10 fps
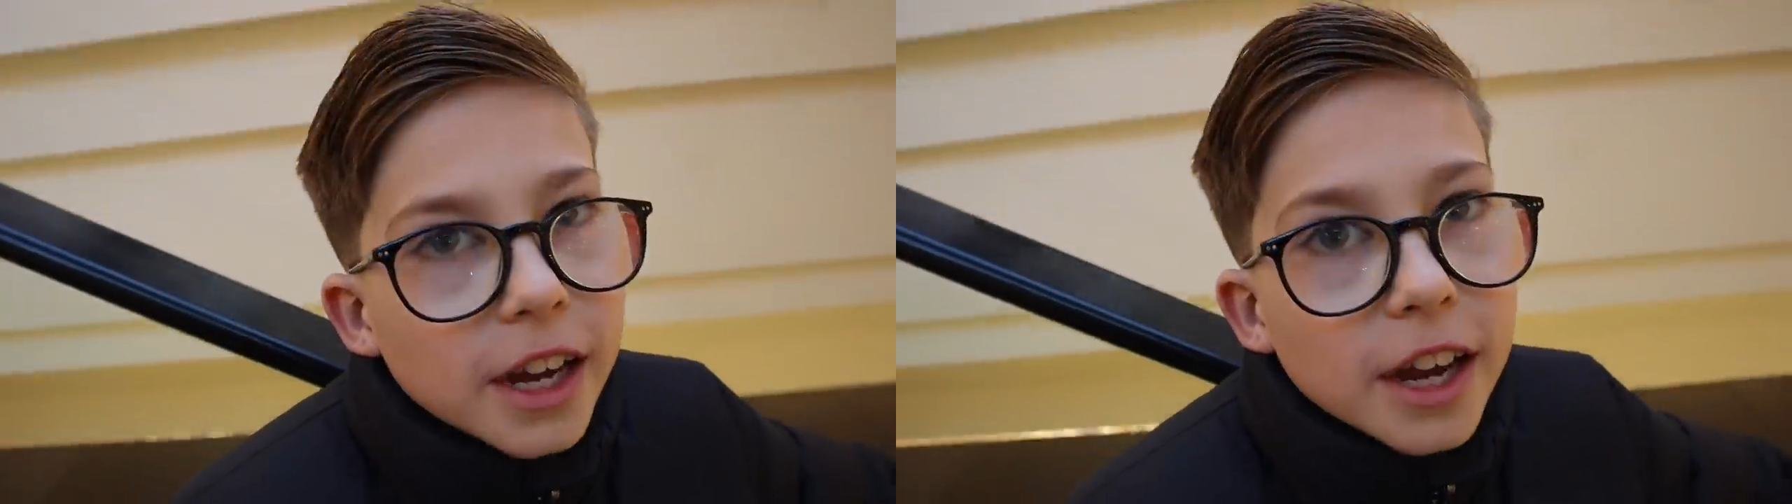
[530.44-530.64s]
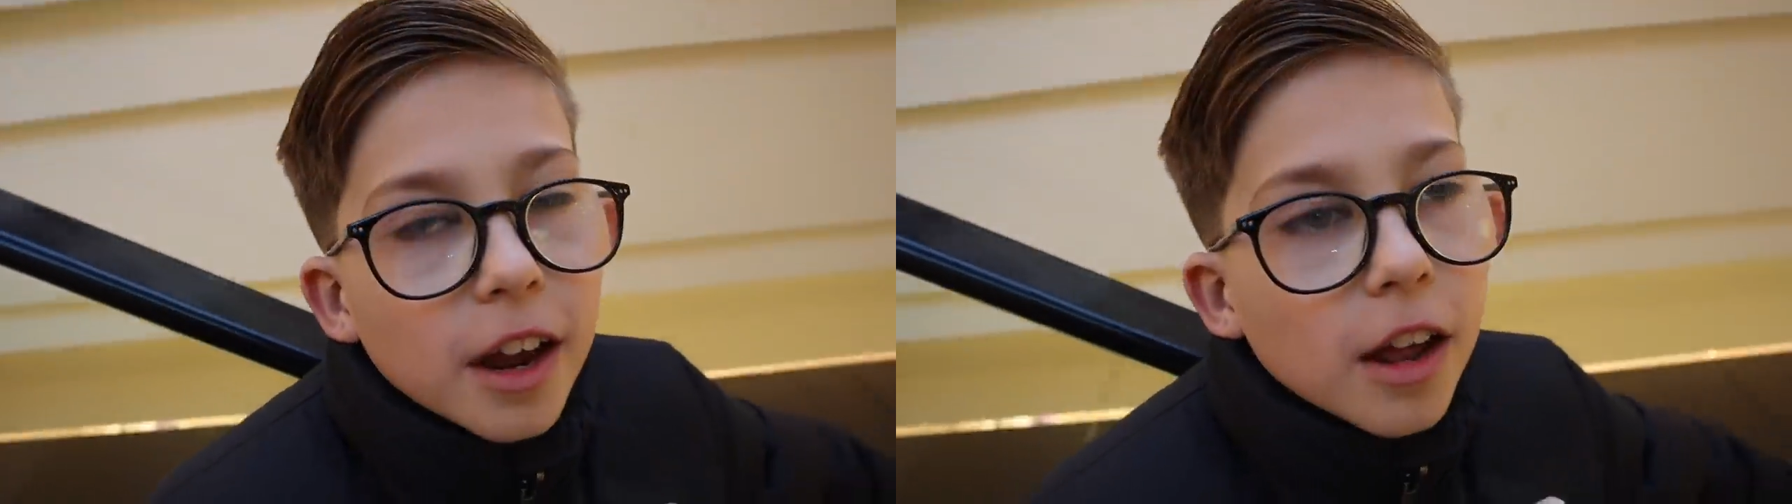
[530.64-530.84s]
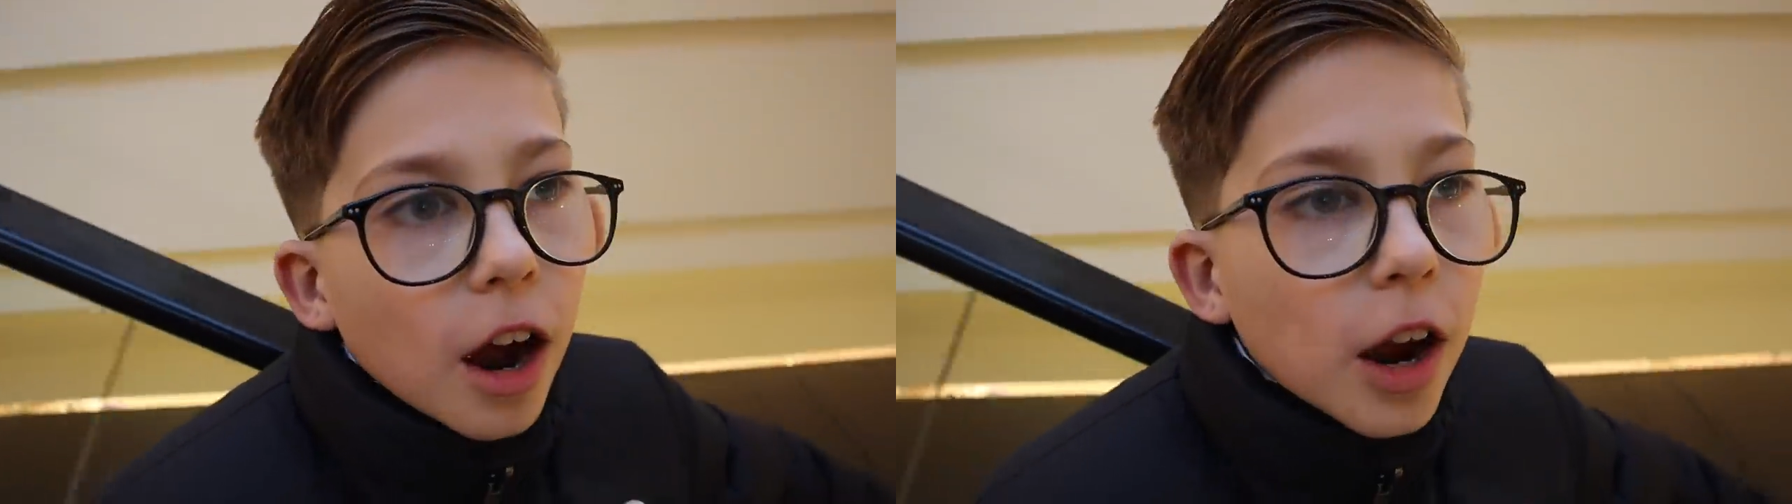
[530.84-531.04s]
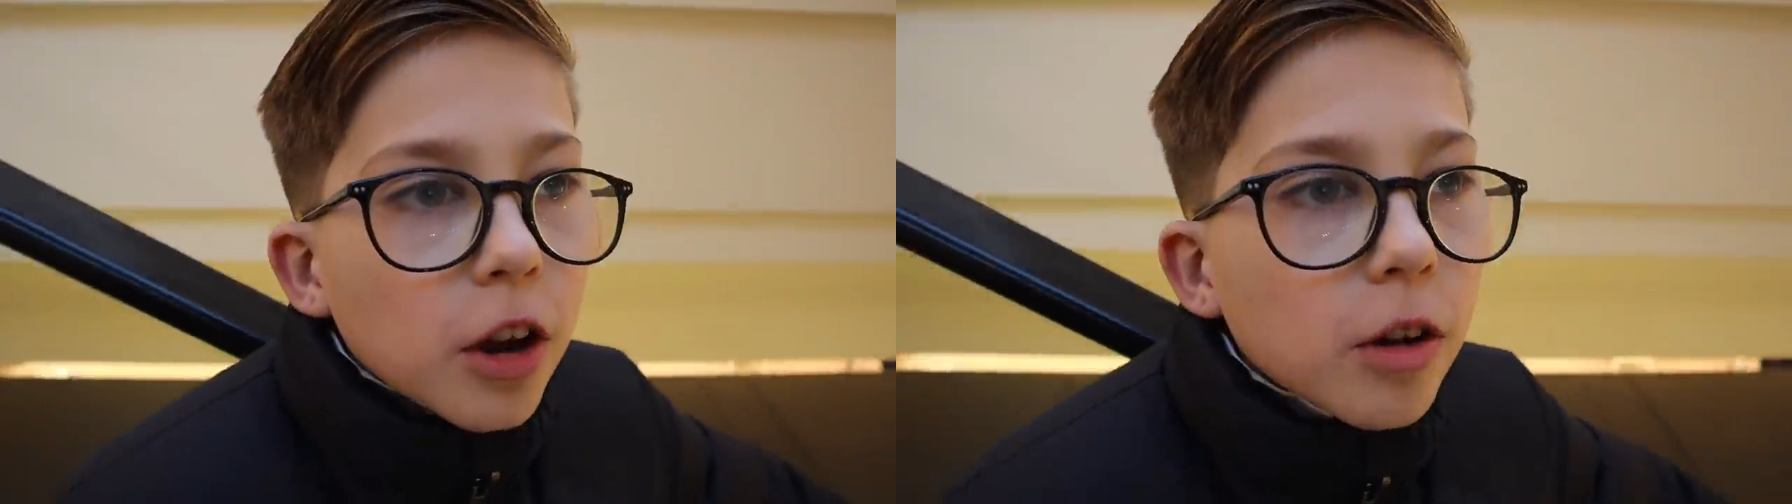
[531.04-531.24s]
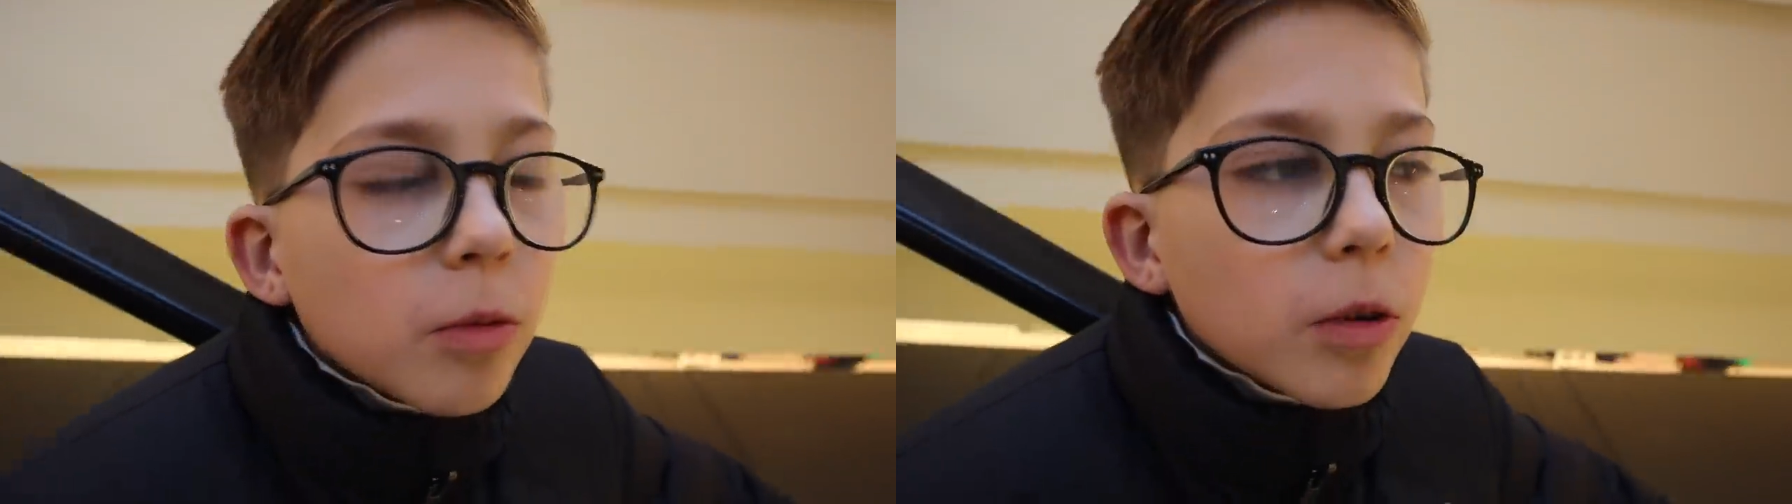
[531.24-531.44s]
Okay, I
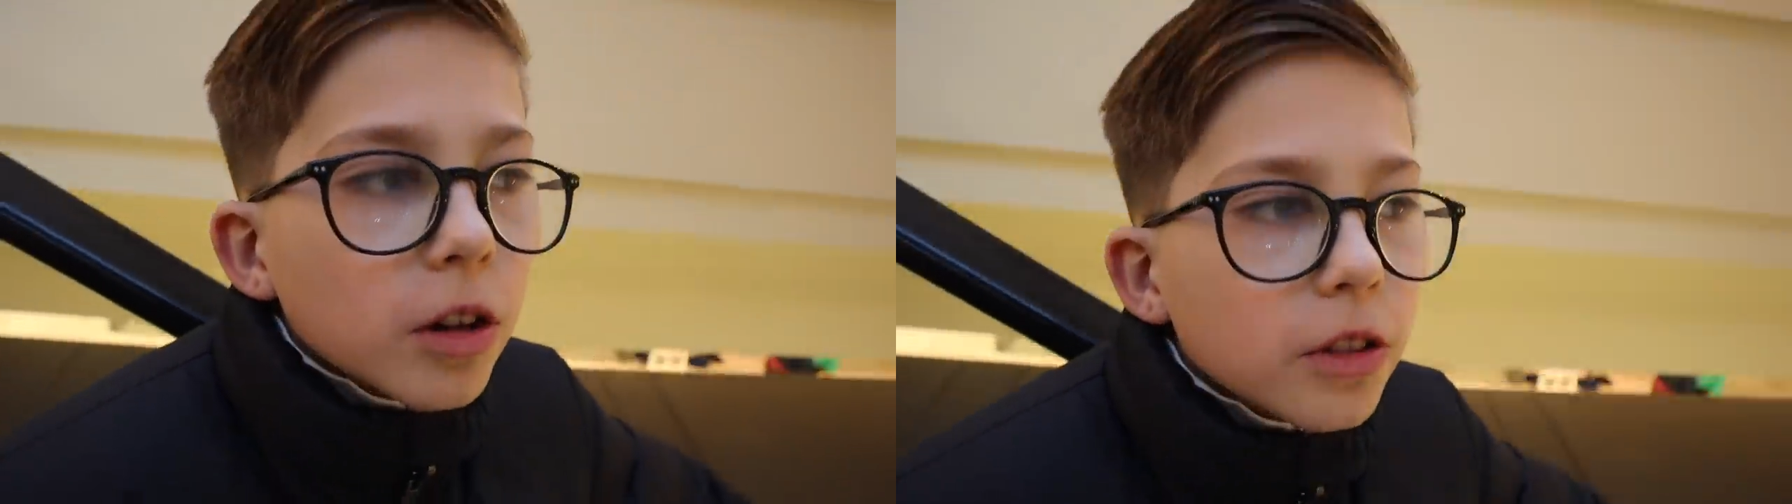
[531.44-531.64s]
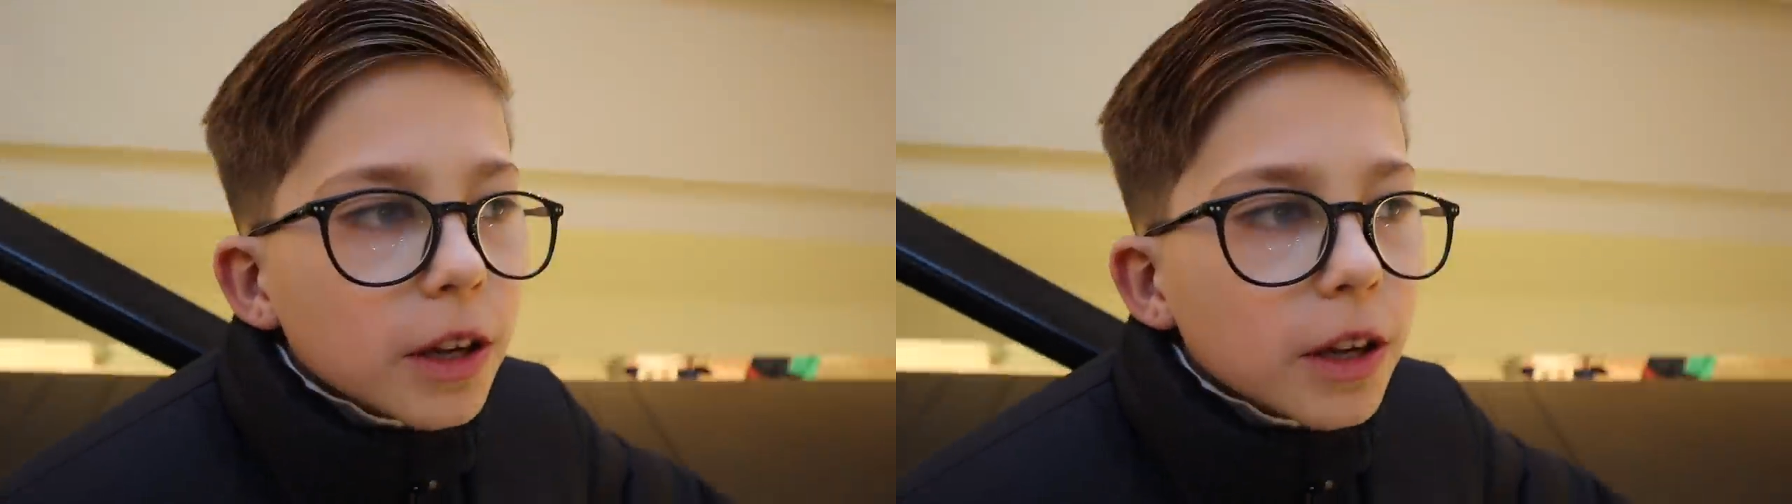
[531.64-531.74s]
know what,